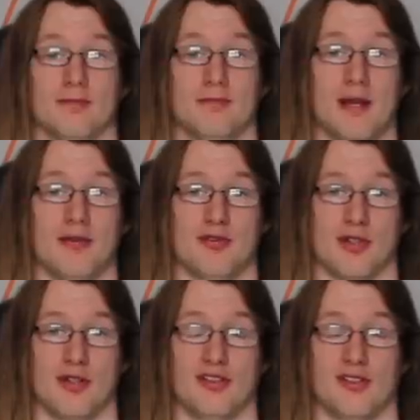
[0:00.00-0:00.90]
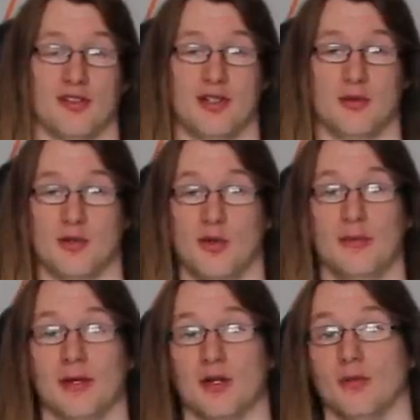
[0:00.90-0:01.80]
Behringer is an audio
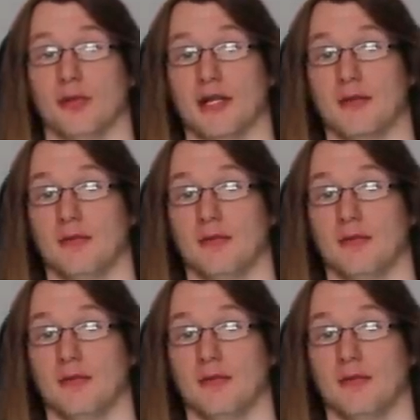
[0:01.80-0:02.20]
equipment company,